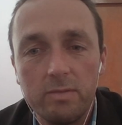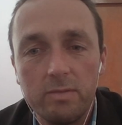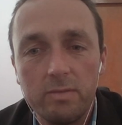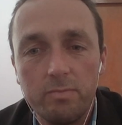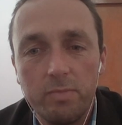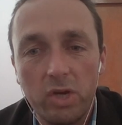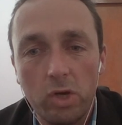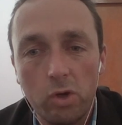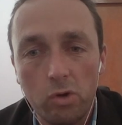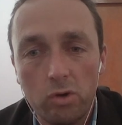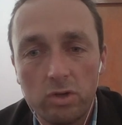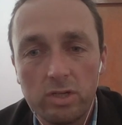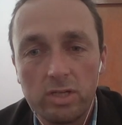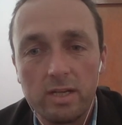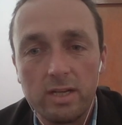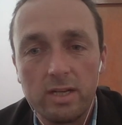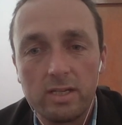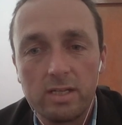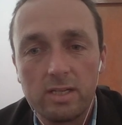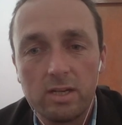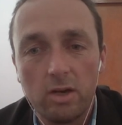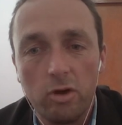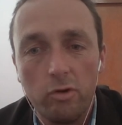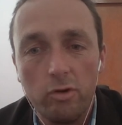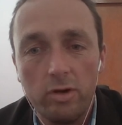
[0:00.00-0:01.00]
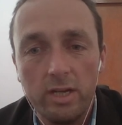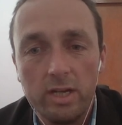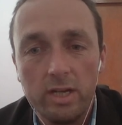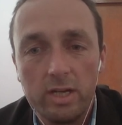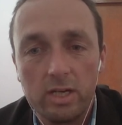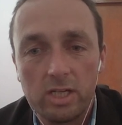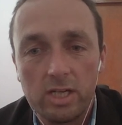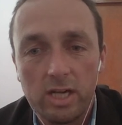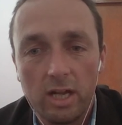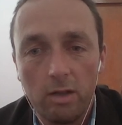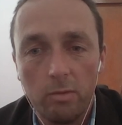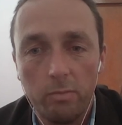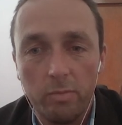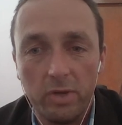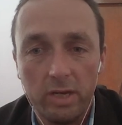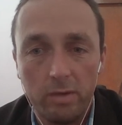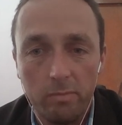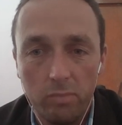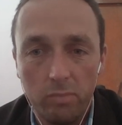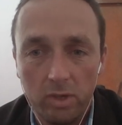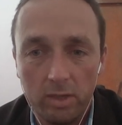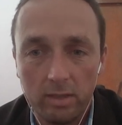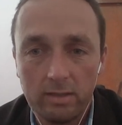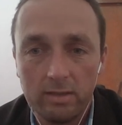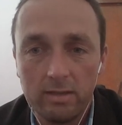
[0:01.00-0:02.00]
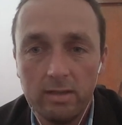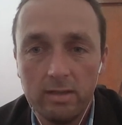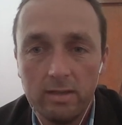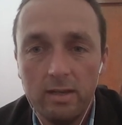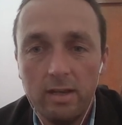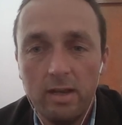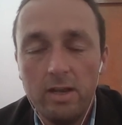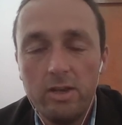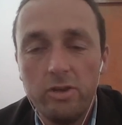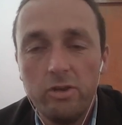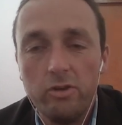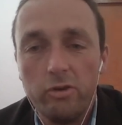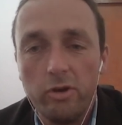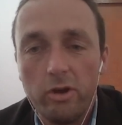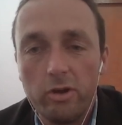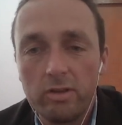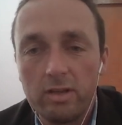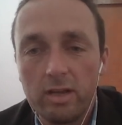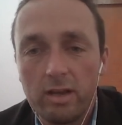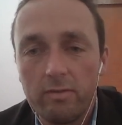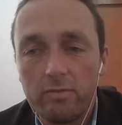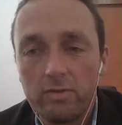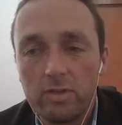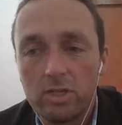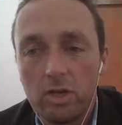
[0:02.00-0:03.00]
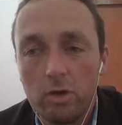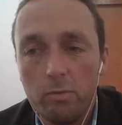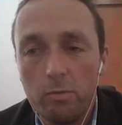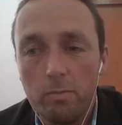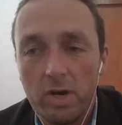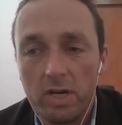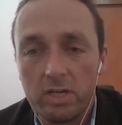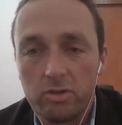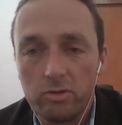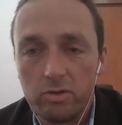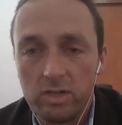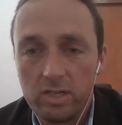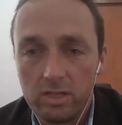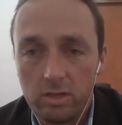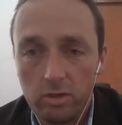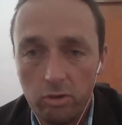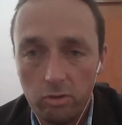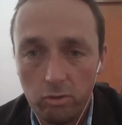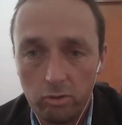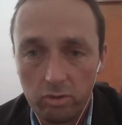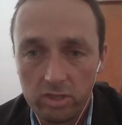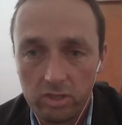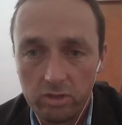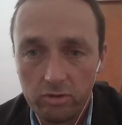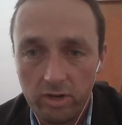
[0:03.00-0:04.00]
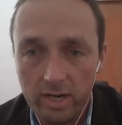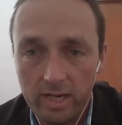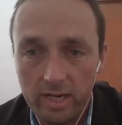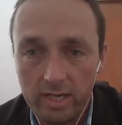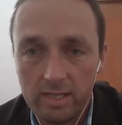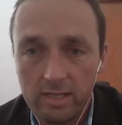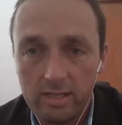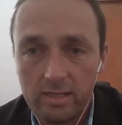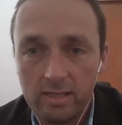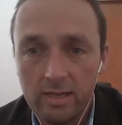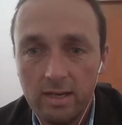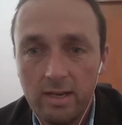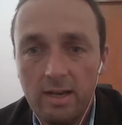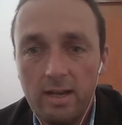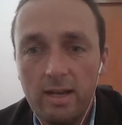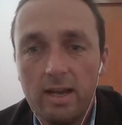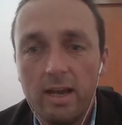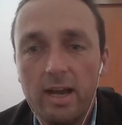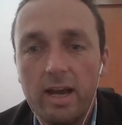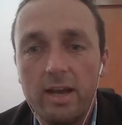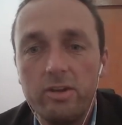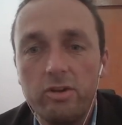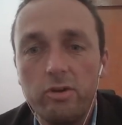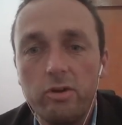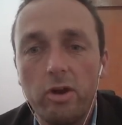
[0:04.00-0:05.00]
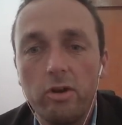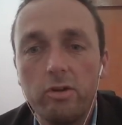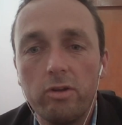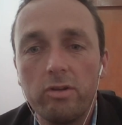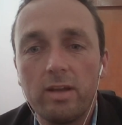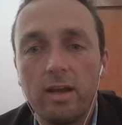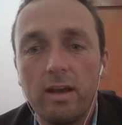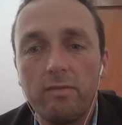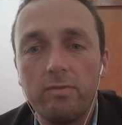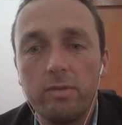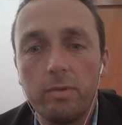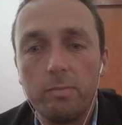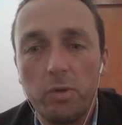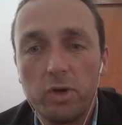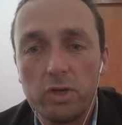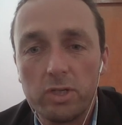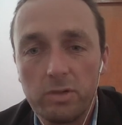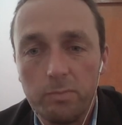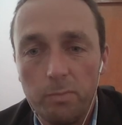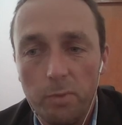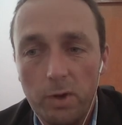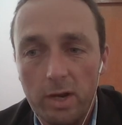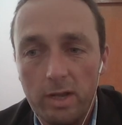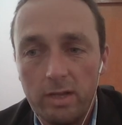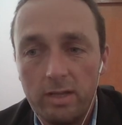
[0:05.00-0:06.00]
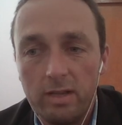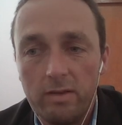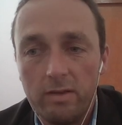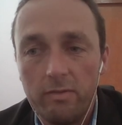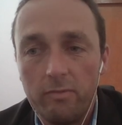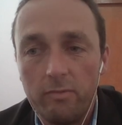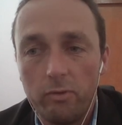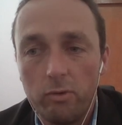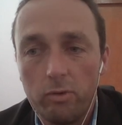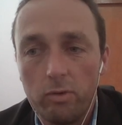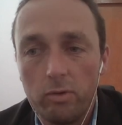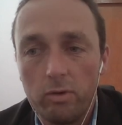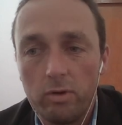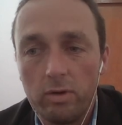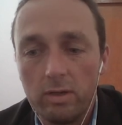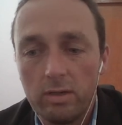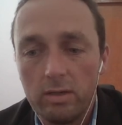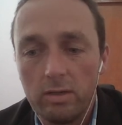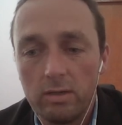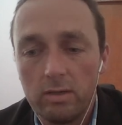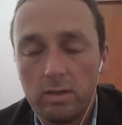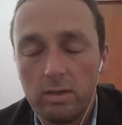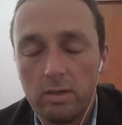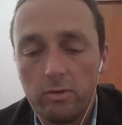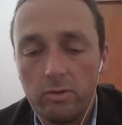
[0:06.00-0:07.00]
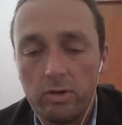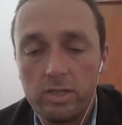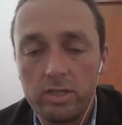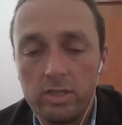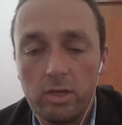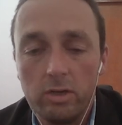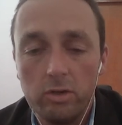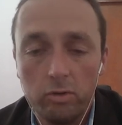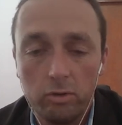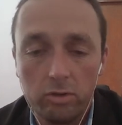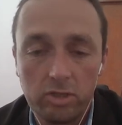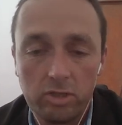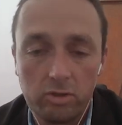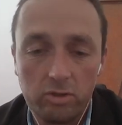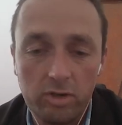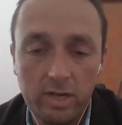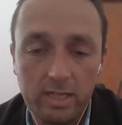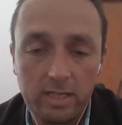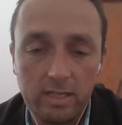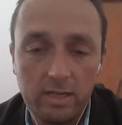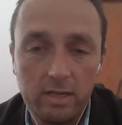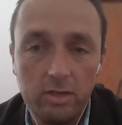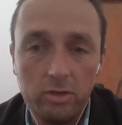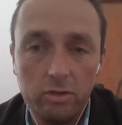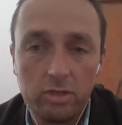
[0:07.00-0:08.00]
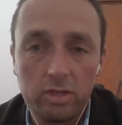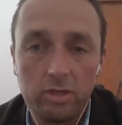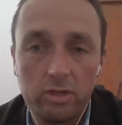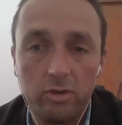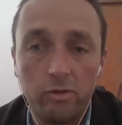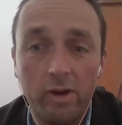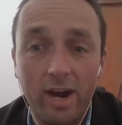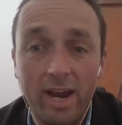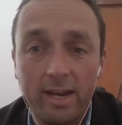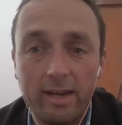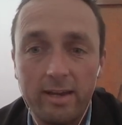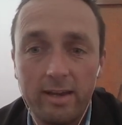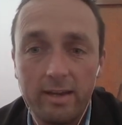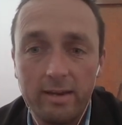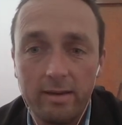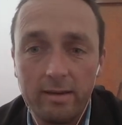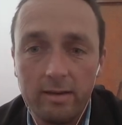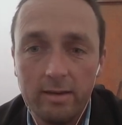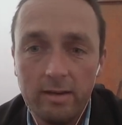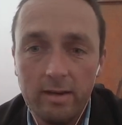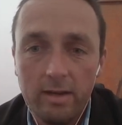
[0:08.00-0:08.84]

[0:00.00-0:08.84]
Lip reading: Because there's only a shell being built, you don't have so much residual stress, and you don't have the possibility for residual stress induced cracking.